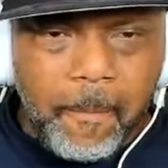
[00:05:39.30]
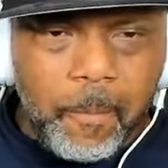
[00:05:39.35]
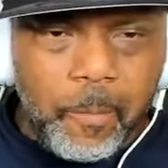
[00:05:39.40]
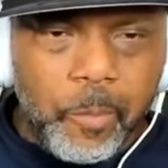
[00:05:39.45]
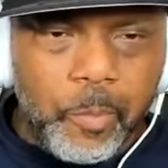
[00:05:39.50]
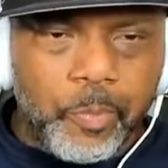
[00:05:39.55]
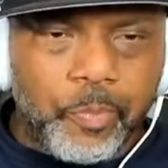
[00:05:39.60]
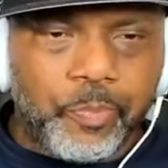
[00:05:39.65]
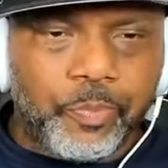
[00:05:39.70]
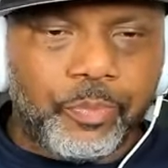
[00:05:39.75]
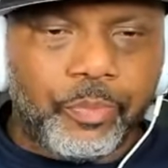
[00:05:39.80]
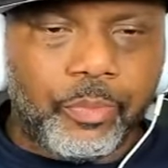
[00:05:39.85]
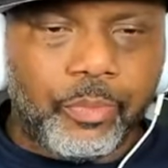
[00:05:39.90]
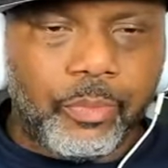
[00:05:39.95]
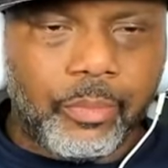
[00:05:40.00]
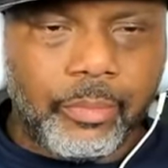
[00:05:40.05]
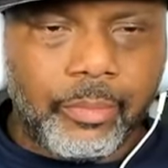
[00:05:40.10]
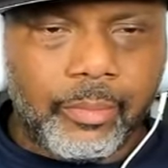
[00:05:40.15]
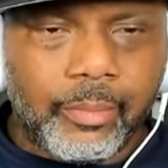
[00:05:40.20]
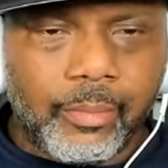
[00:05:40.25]

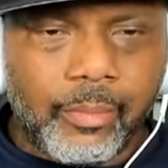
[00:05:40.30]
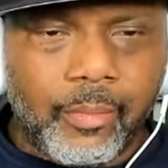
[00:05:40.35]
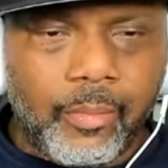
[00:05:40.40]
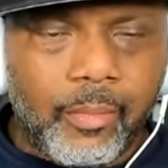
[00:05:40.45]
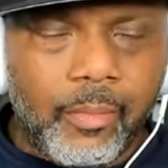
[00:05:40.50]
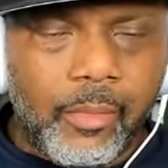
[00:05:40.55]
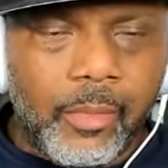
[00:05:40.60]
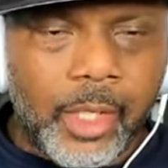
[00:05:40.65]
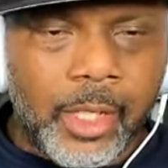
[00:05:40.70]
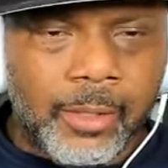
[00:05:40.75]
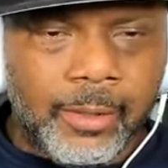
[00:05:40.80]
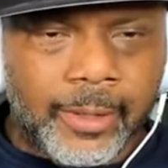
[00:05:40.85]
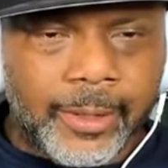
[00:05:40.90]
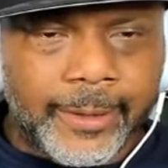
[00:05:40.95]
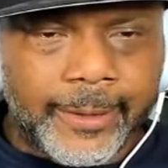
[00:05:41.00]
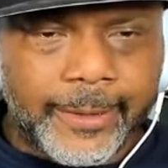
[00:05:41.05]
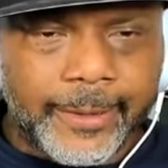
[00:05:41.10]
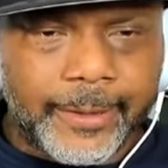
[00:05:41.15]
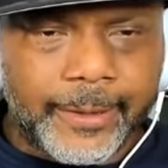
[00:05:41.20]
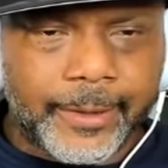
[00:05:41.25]

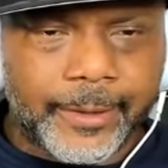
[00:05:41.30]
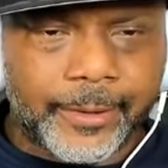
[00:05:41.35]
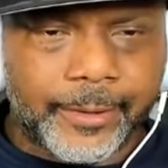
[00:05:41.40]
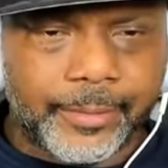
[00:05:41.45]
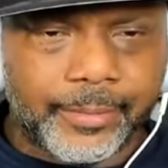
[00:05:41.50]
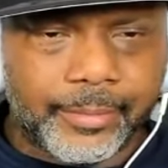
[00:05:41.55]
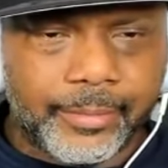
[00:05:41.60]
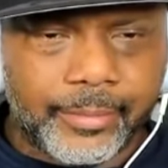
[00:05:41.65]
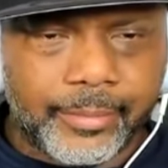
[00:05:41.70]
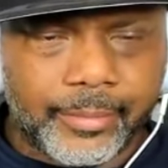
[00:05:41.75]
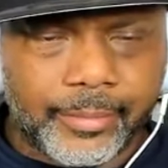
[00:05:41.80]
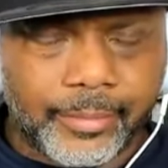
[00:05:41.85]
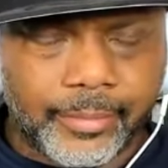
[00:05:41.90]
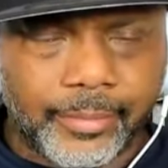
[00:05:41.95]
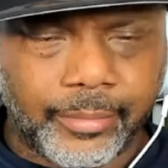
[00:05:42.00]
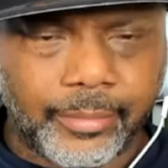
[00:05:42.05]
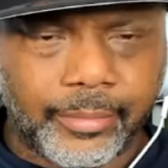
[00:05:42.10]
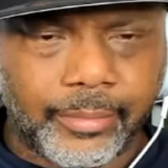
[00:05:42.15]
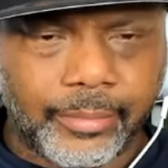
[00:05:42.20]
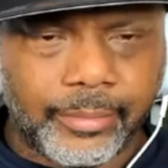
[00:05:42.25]

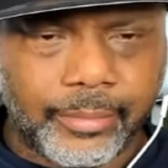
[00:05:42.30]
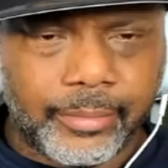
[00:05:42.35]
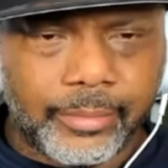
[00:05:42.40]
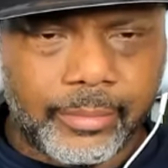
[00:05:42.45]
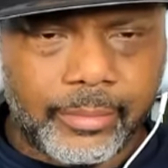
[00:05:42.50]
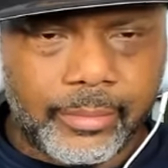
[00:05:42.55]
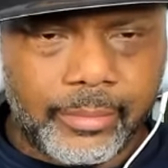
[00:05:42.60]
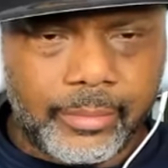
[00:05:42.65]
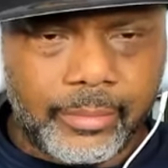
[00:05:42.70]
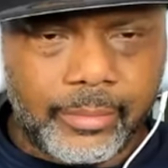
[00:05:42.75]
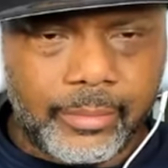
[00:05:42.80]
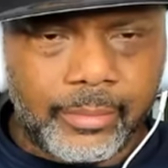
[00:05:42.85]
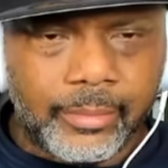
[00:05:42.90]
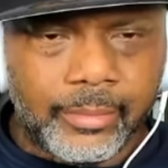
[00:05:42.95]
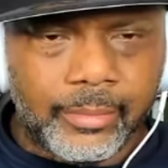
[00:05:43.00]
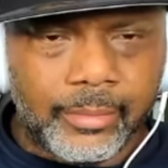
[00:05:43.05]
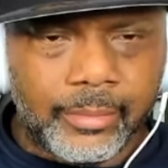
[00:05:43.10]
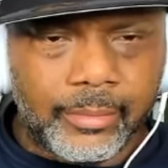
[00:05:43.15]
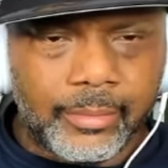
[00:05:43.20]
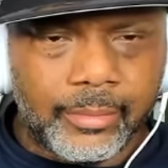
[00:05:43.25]

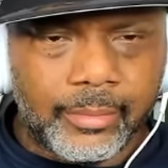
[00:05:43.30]
The person shown says nothing.